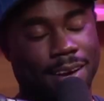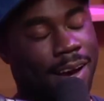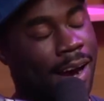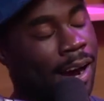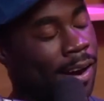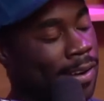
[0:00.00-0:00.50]

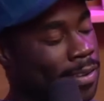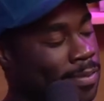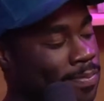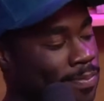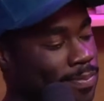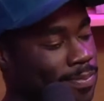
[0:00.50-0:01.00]

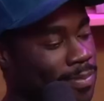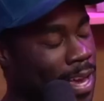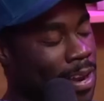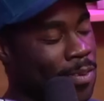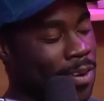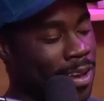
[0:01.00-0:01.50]

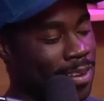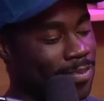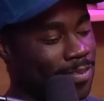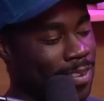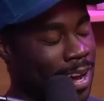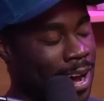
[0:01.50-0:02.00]
Anyway,
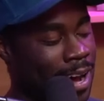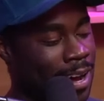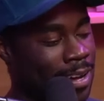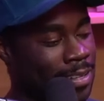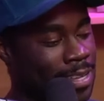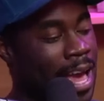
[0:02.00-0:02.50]

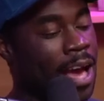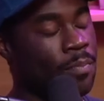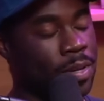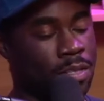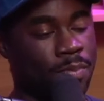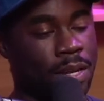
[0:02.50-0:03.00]
it
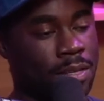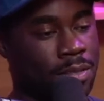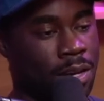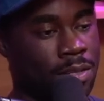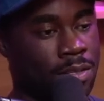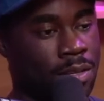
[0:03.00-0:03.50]
must have been
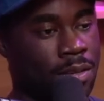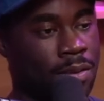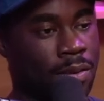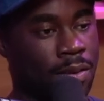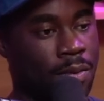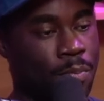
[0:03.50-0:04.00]
exhausting.